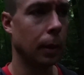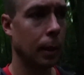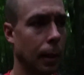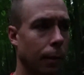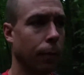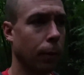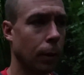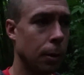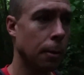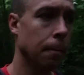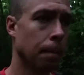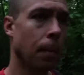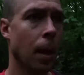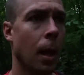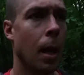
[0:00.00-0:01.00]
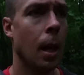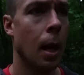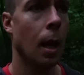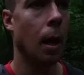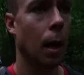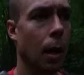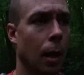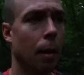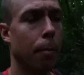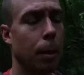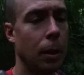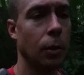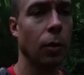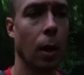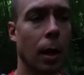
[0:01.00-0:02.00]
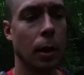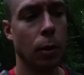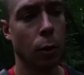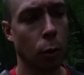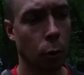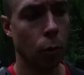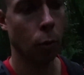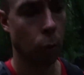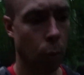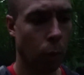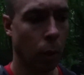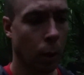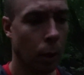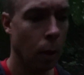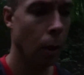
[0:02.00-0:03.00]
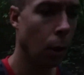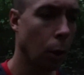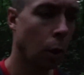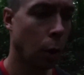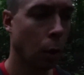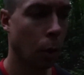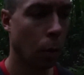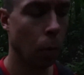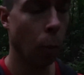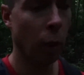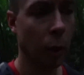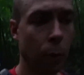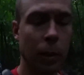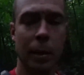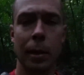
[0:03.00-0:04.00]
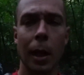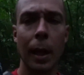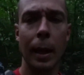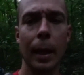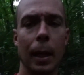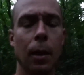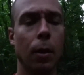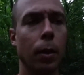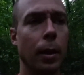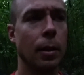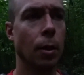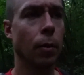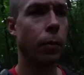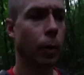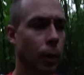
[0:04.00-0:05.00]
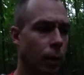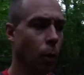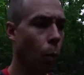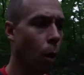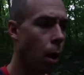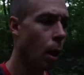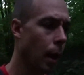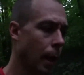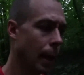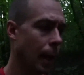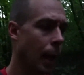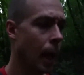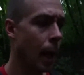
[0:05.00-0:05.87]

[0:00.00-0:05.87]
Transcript: the difference. I've been trying to, we do a sledding hill that's over at the Y,